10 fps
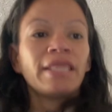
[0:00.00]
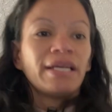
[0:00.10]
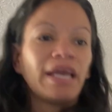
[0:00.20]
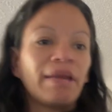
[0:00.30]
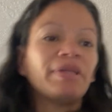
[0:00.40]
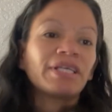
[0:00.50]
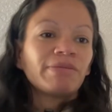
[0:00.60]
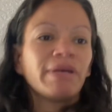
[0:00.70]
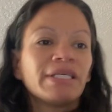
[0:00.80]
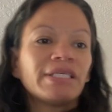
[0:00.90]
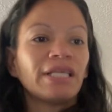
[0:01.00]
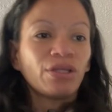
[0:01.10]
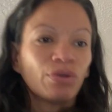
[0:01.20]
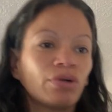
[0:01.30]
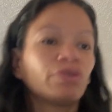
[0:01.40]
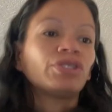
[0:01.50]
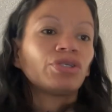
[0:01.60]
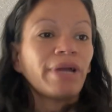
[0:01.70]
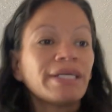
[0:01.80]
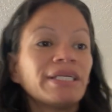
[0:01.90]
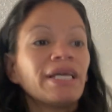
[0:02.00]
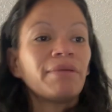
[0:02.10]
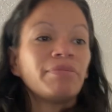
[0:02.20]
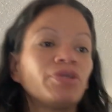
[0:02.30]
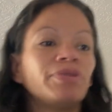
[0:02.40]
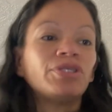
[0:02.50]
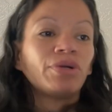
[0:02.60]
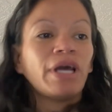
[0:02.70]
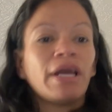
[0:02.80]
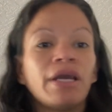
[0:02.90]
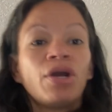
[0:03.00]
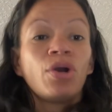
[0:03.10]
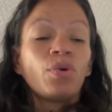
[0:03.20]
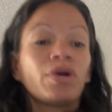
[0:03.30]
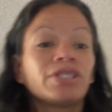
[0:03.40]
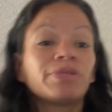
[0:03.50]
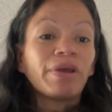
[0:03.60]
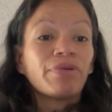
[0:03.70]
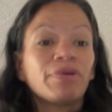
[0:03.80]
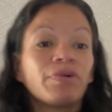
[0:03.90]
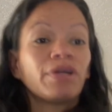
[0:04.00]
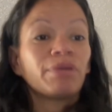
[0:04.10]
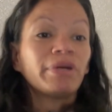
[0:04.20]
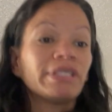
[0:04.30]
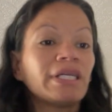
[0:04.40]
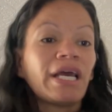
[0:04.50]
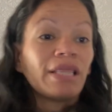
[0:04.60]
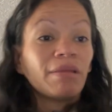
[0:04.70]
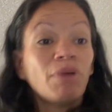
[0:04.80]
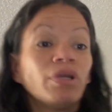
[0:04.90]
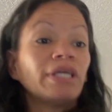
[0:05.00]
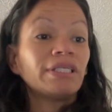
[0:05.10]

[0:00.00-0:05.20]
Then Ammon explains that the Lord was directing him to Madoni, where his brethren were in prison, and Lamoni